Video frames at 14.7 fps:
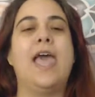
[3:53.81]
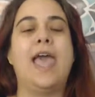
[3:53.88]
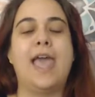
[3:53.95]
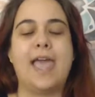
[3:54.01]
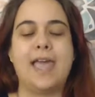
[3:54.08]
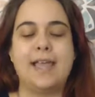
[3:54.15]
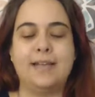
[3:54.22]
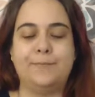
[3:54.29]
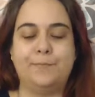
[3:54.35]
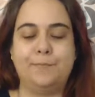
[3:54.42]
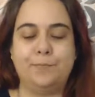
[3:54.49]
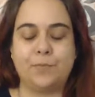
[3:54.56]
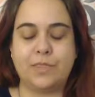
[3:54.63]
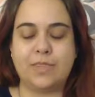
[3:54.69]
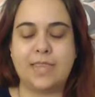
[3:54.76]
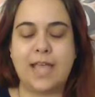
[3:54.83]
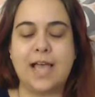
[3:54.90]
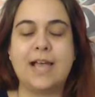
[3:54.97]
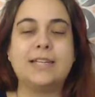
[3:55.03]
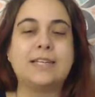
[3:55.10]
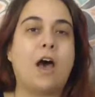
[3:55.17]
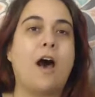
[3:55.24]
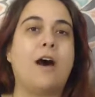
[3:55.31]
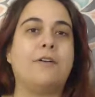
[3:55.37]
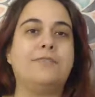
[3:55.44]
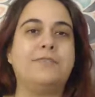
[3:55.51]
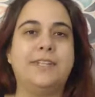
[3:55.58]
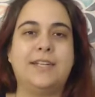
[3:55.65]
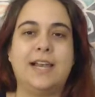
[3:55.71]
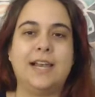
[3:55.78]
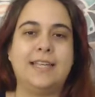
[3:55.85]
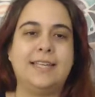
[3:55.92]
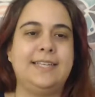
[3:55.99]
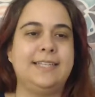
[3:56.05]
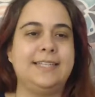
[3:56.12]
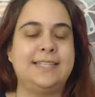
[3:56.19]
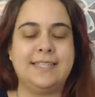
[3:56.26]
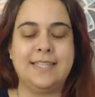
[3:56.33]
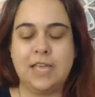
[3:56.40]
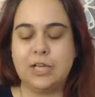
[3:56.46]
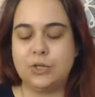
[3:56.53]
and that often leads